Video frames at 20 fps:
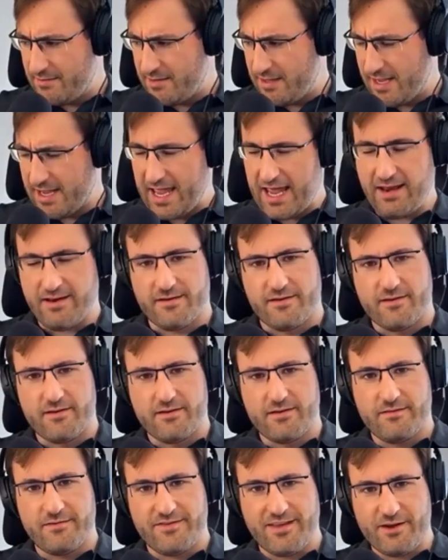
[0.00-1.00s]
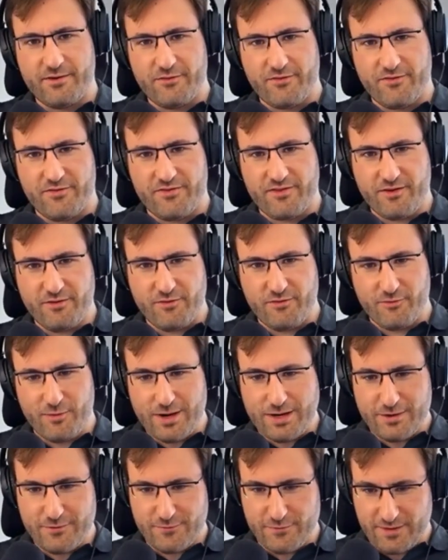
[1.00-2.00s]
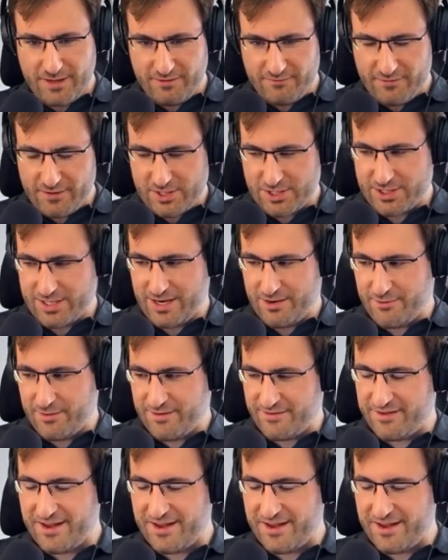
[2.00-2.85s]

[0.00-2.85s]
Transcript: Again, it sounds wonderfully visionary.